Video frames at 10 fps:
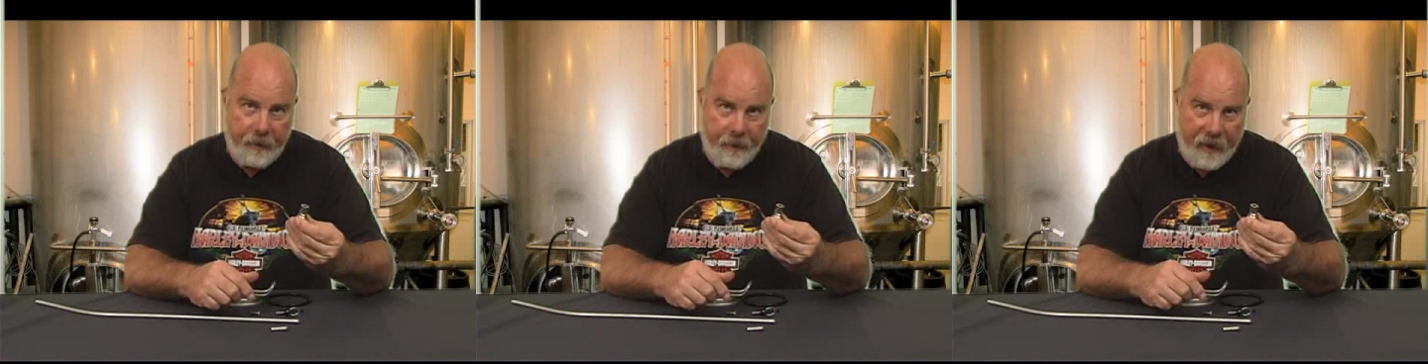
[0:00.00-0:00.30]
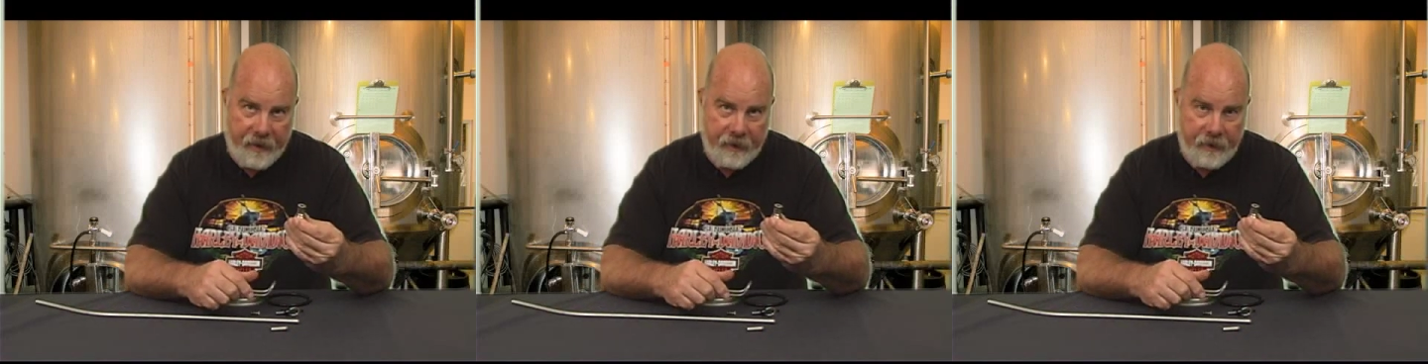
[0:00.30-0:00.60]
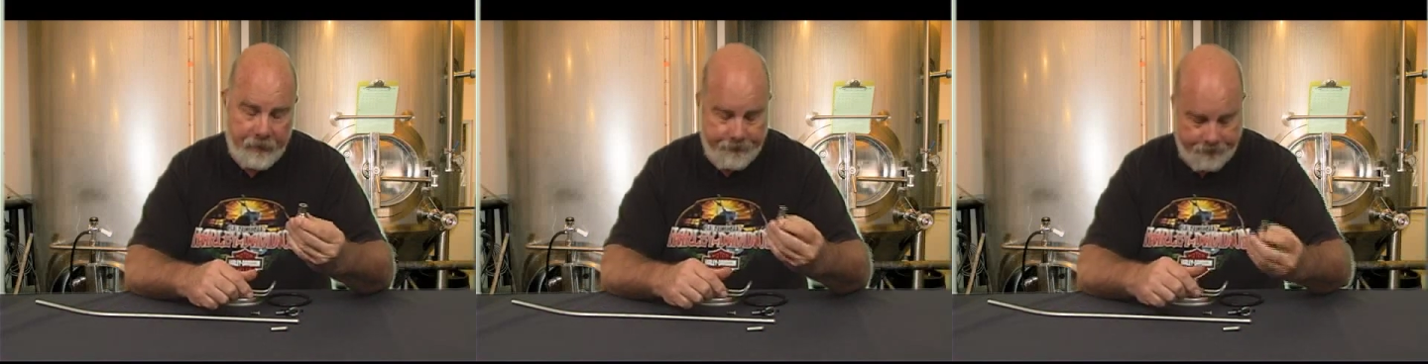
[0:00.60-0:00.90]

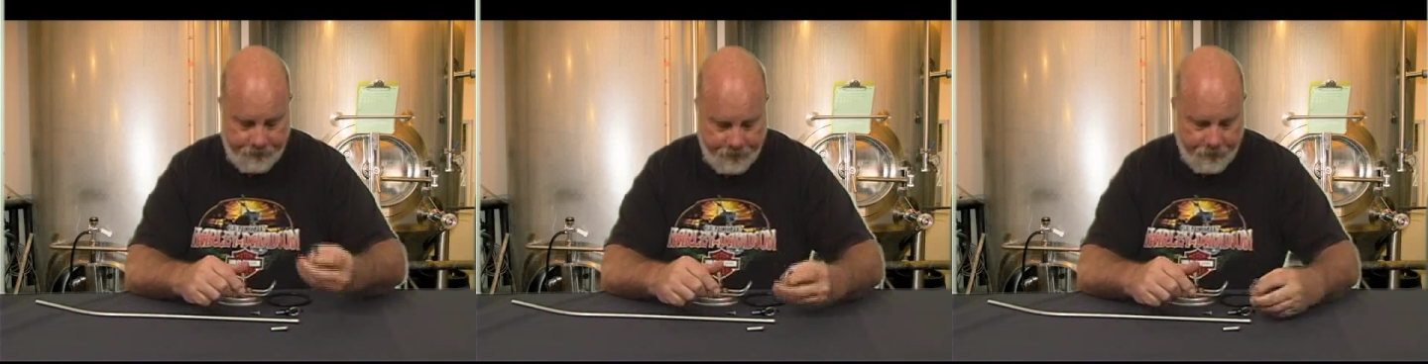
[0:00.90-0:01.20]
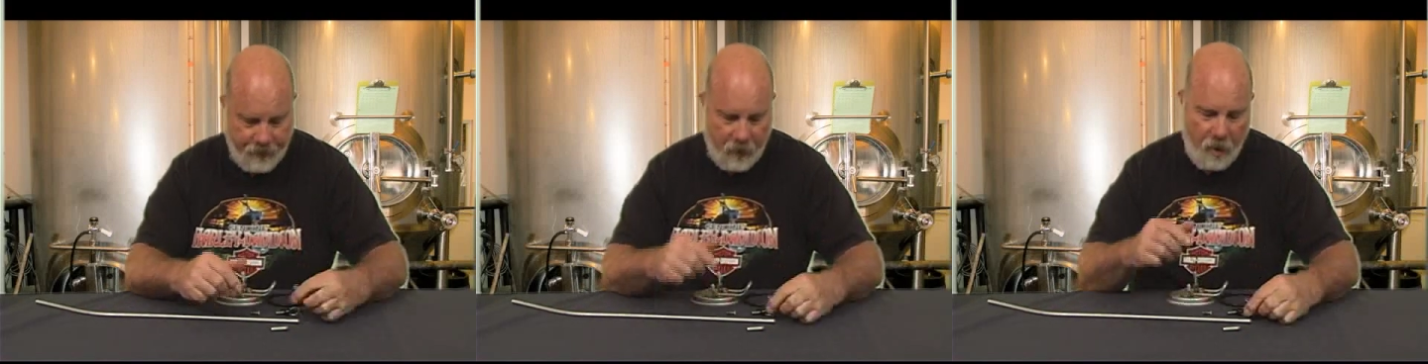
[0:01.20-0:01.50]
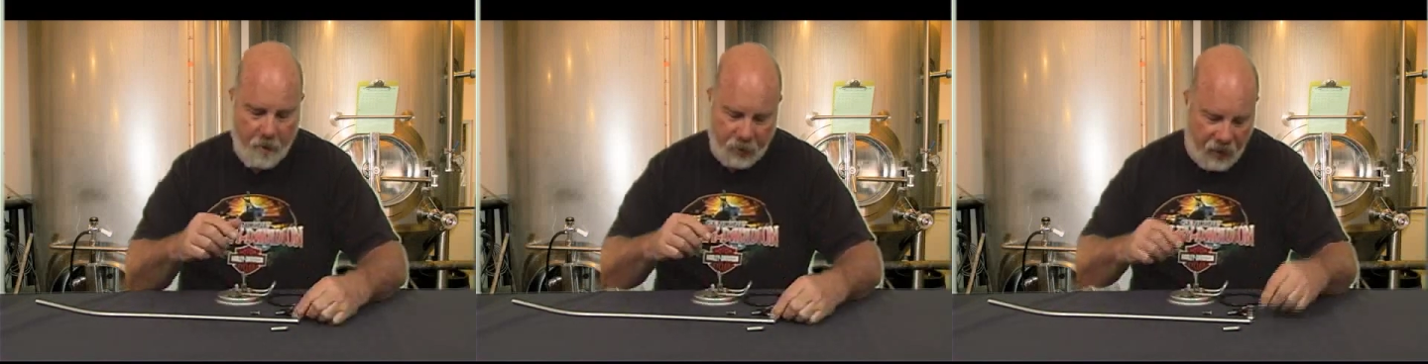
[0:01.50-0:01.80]
pieces,
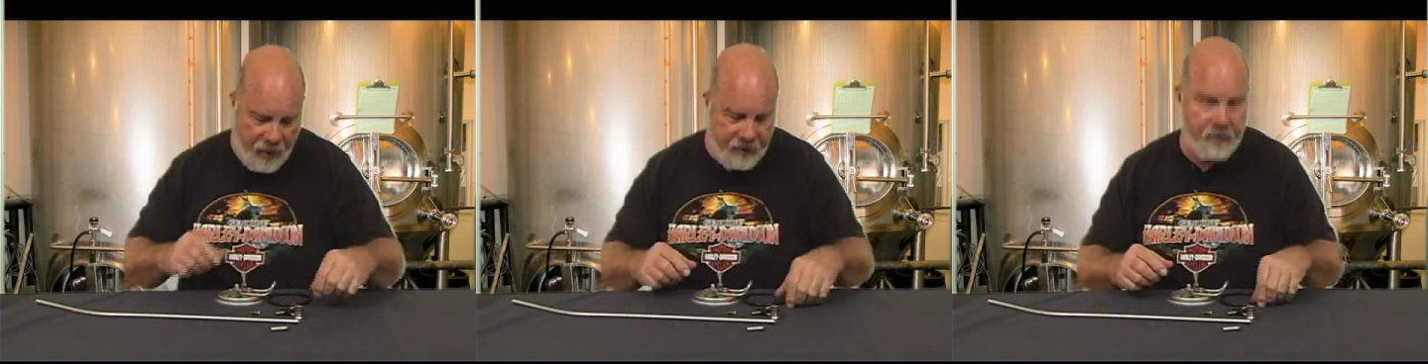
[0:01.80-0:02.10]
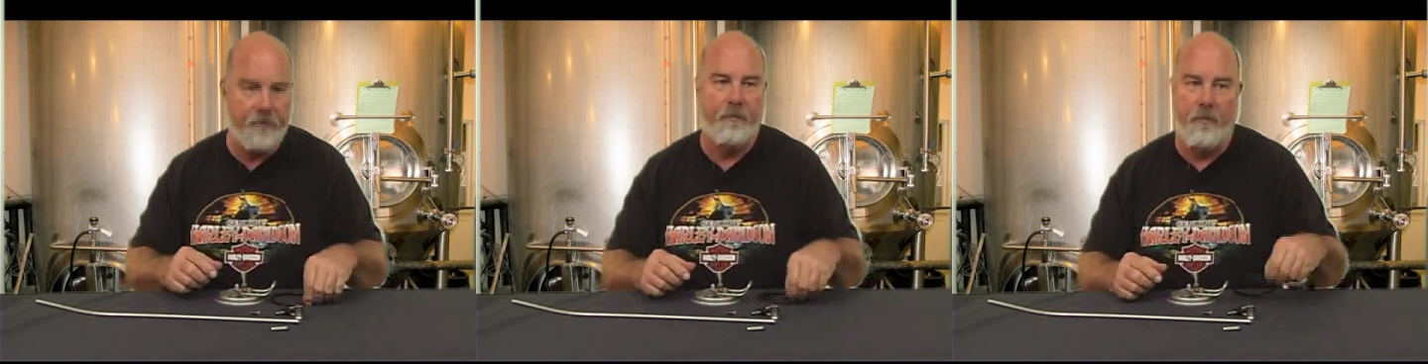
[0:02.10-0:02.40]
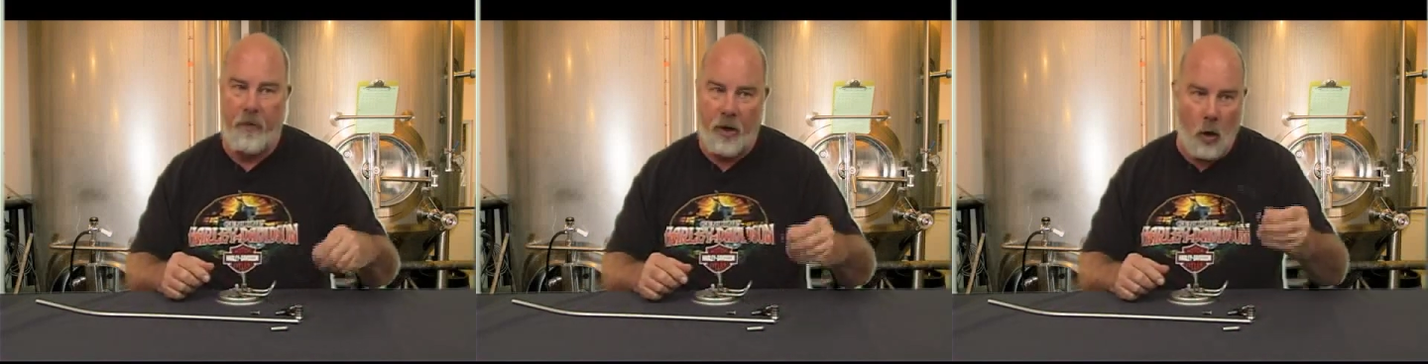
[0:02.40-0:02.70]
plus the